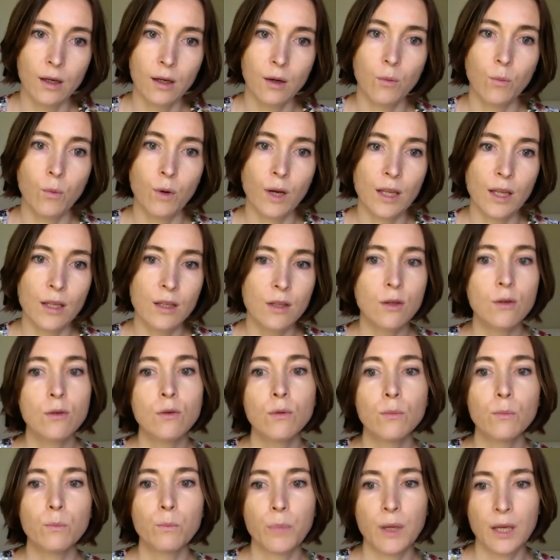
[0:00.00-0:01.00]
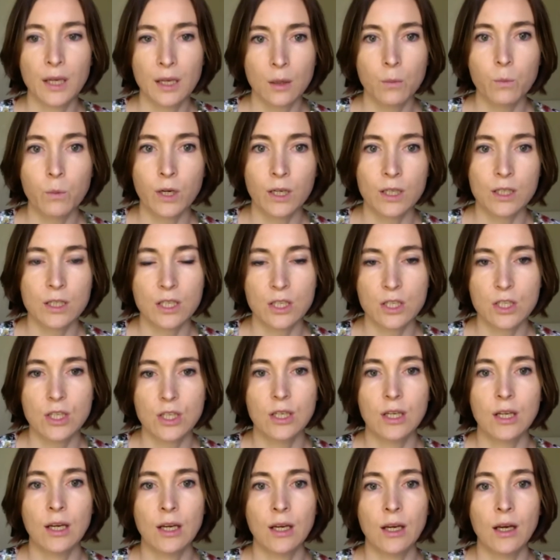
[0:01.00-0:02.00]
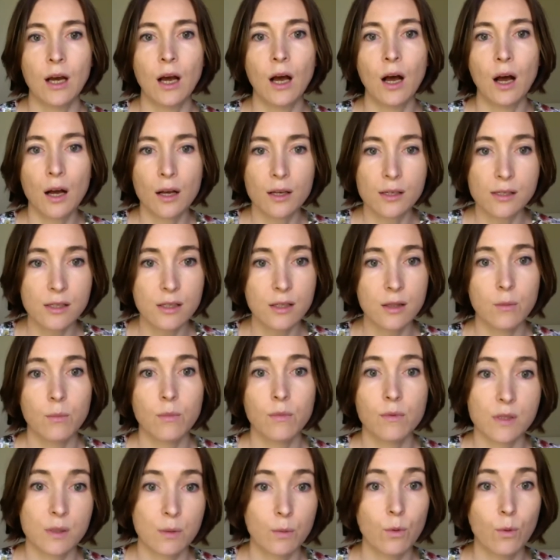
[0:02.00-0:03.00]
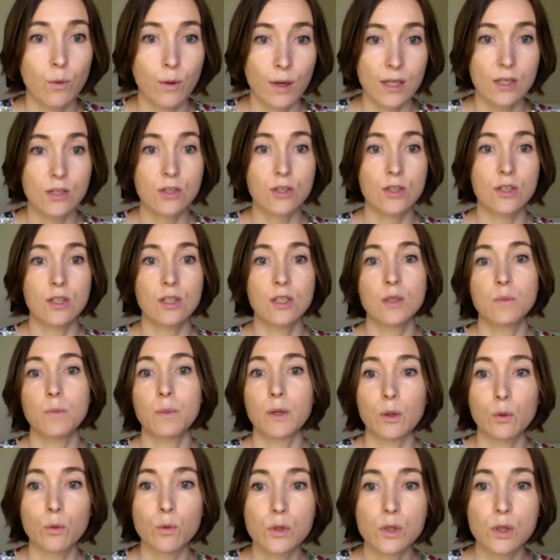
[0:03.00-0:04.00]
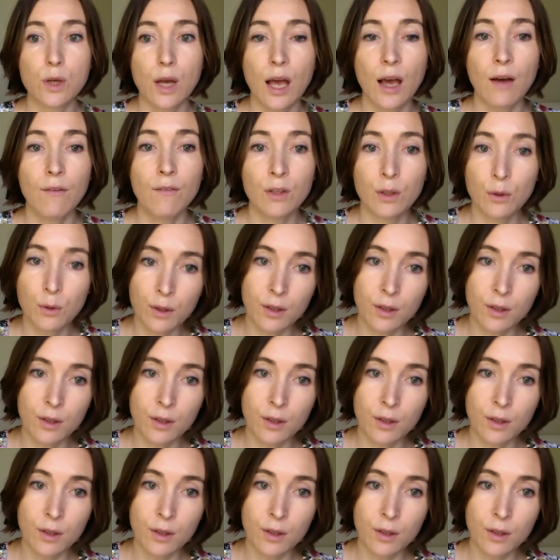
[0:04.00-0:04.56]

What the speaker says: When you pick a practitioner, ask them some questions, but also have a look